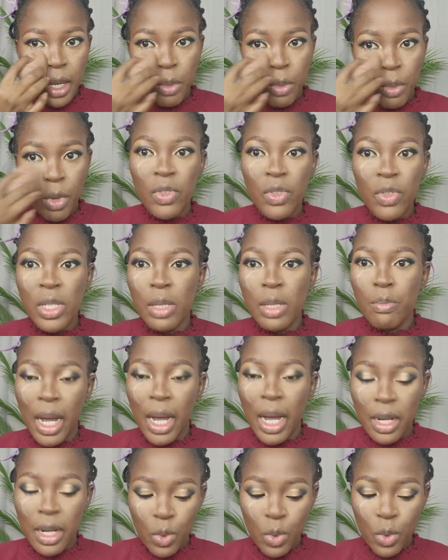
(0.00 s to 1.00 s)
But obviously
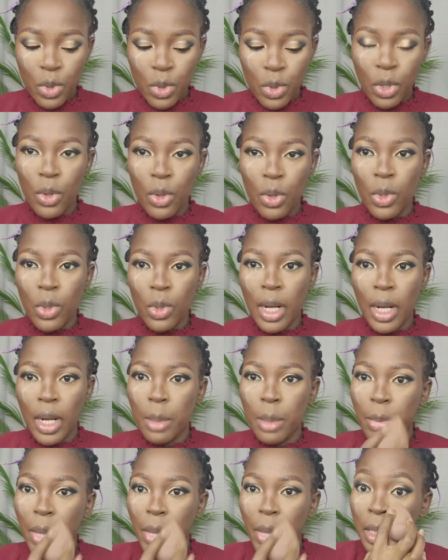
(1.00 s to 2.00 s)
mine would not look like
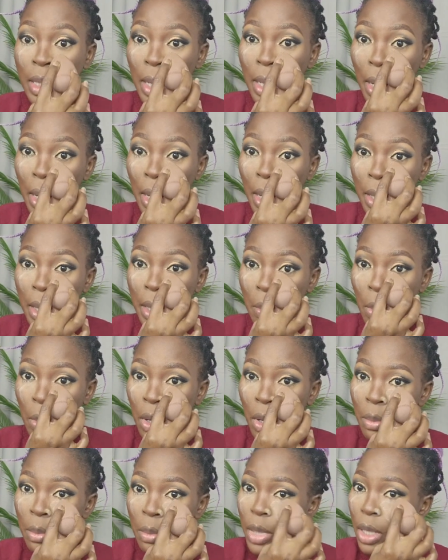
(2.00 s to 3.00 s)
baking
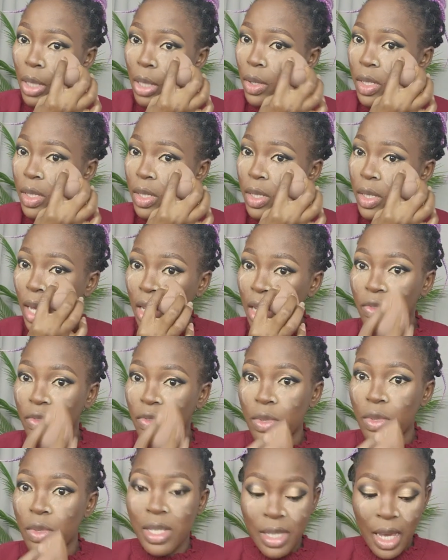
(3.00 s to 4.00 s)
anymore because I've
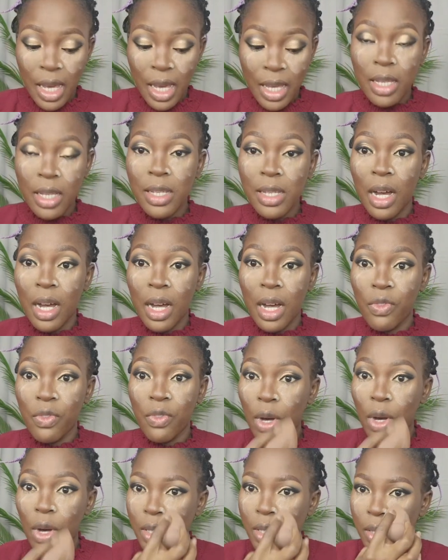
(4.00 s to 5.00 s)
set it at
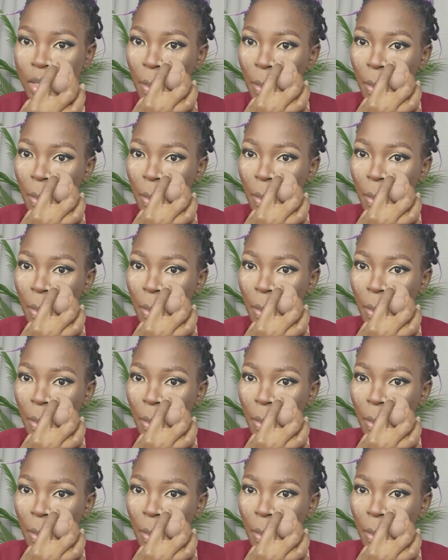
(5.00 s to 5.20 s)
first.